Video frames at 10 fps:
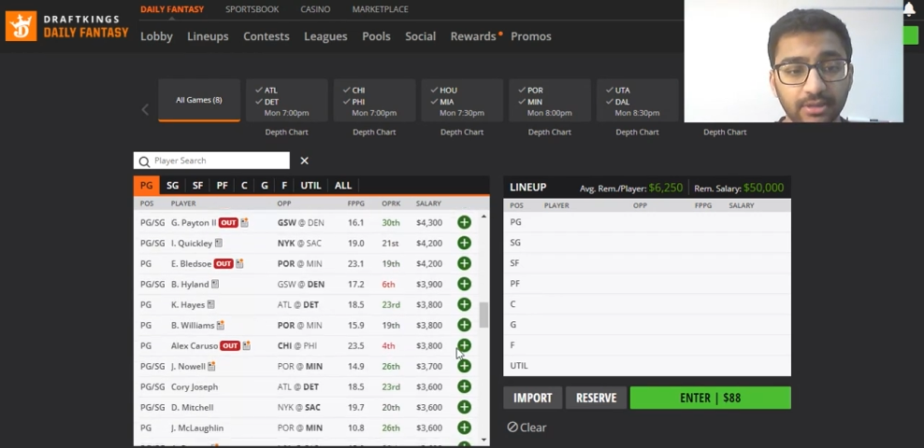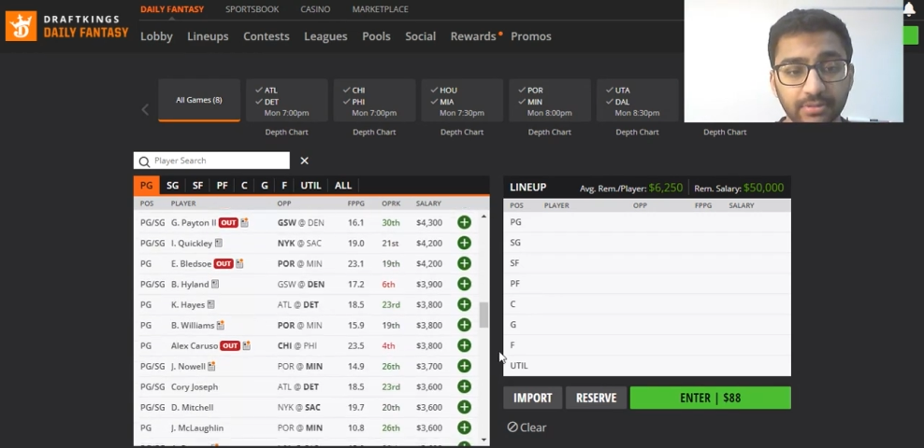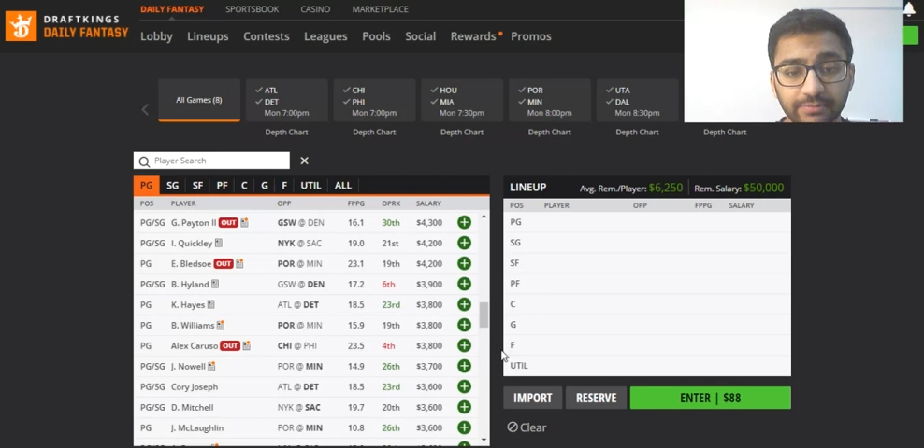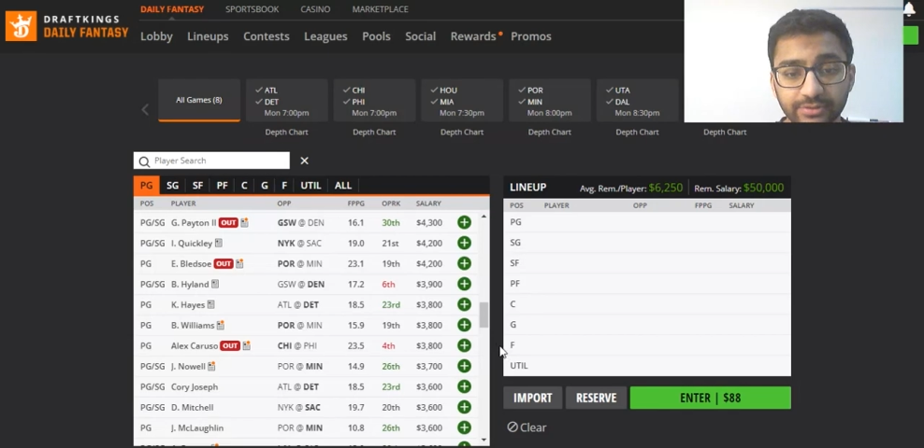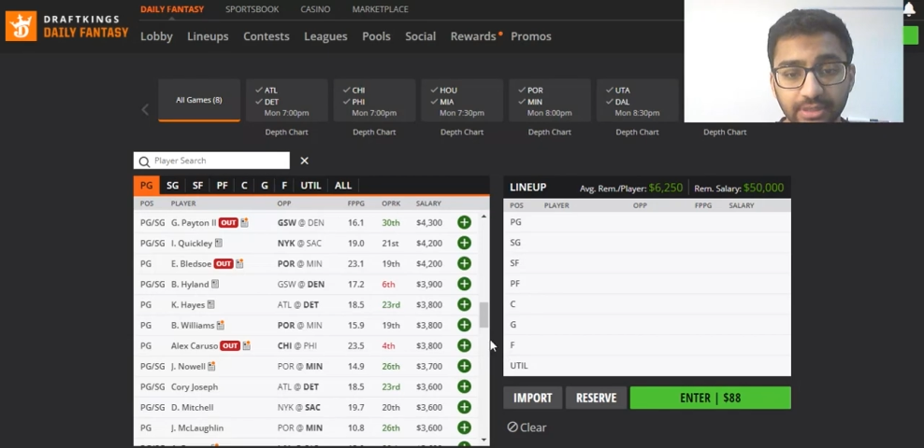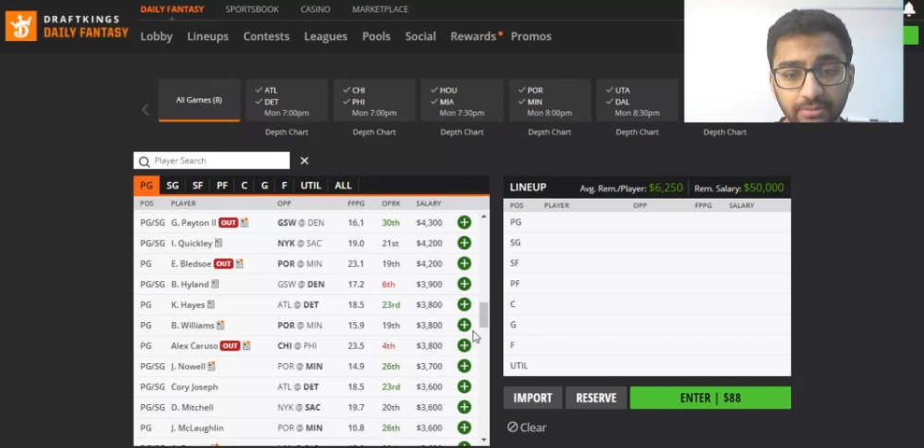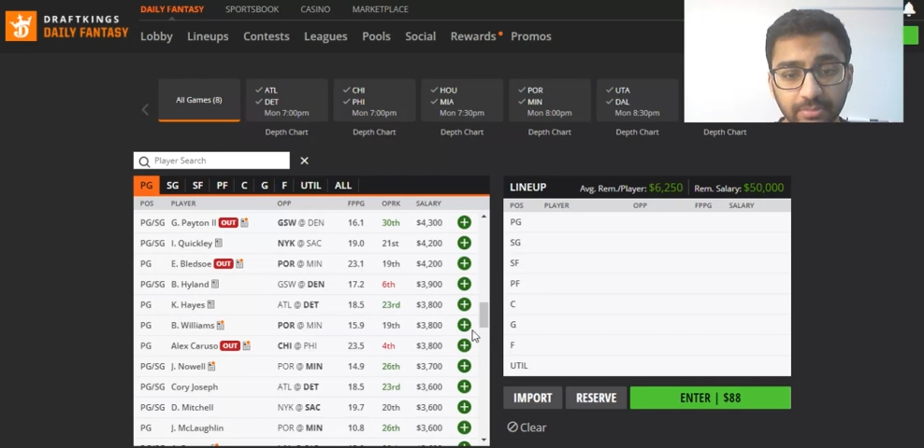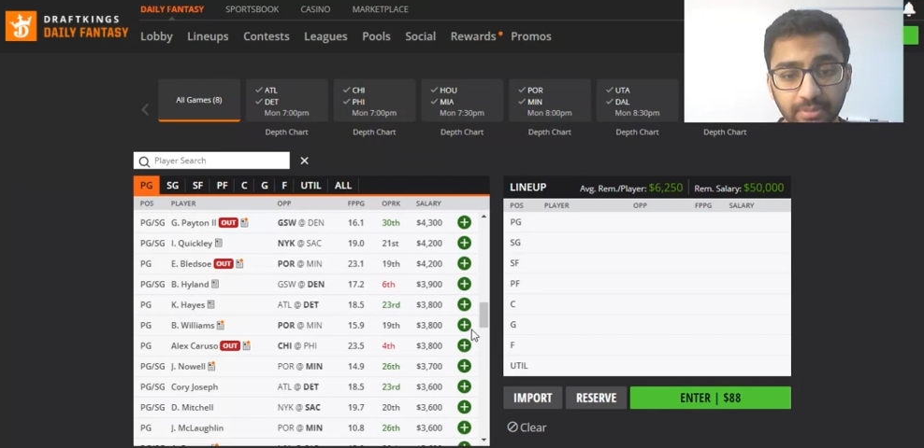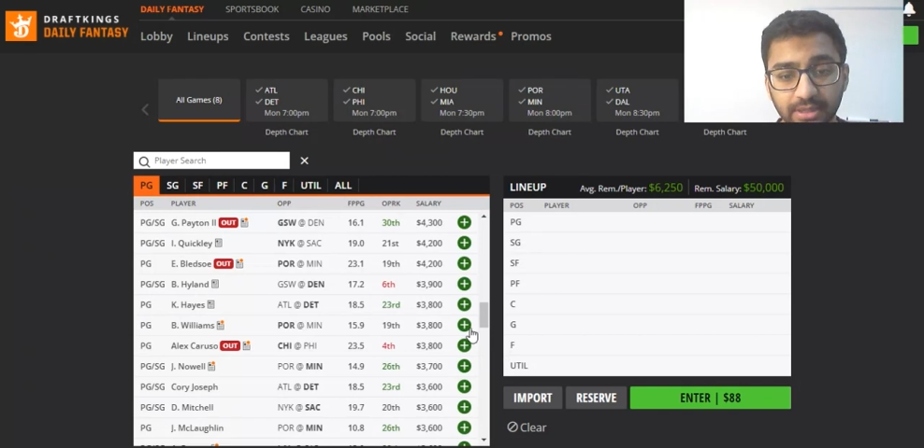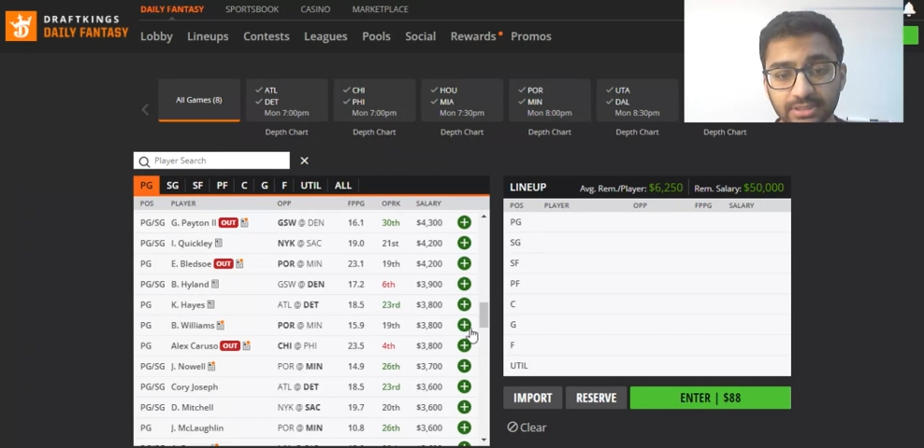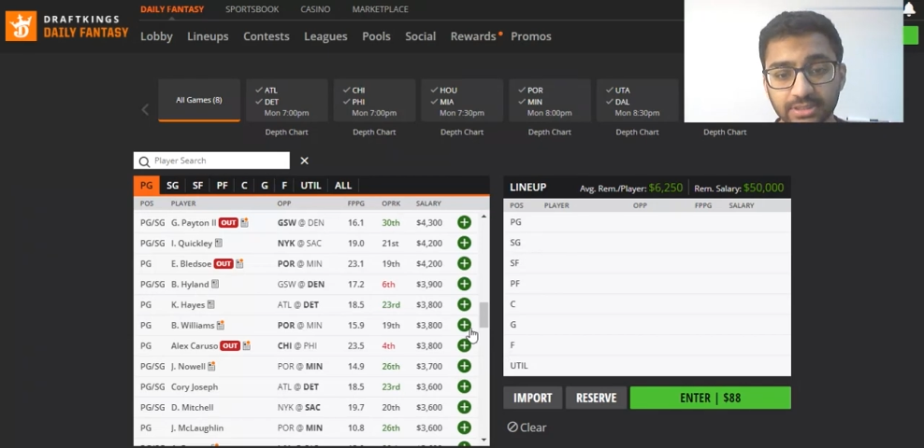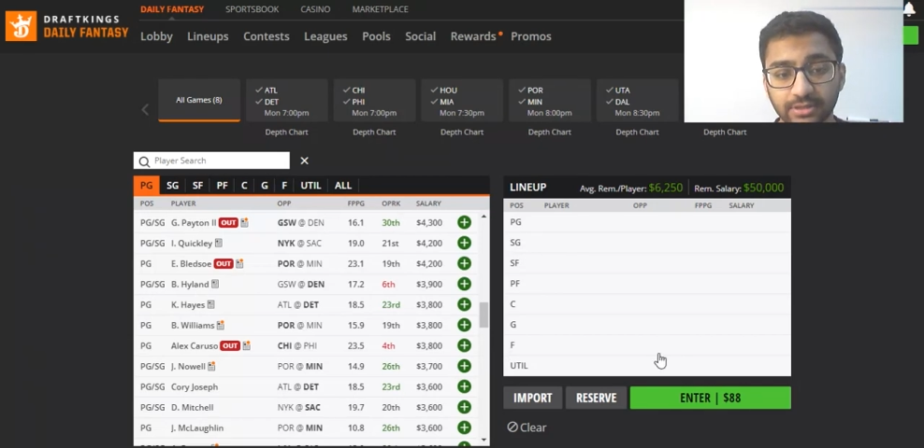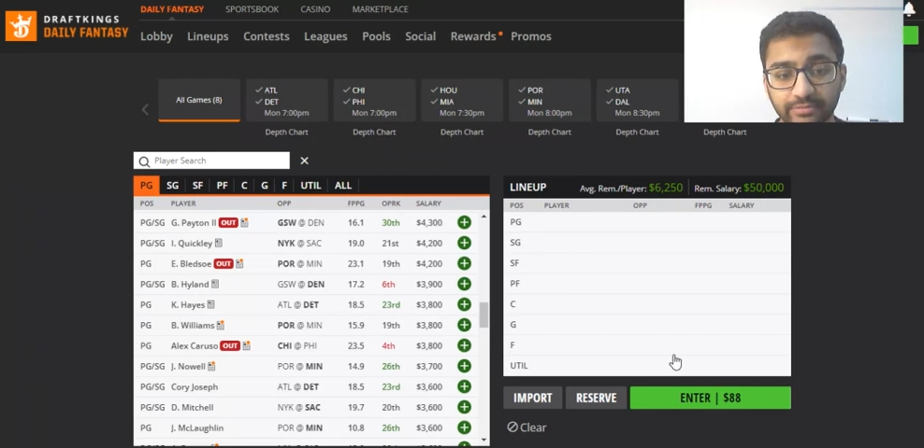But the first guy I want to plug in is another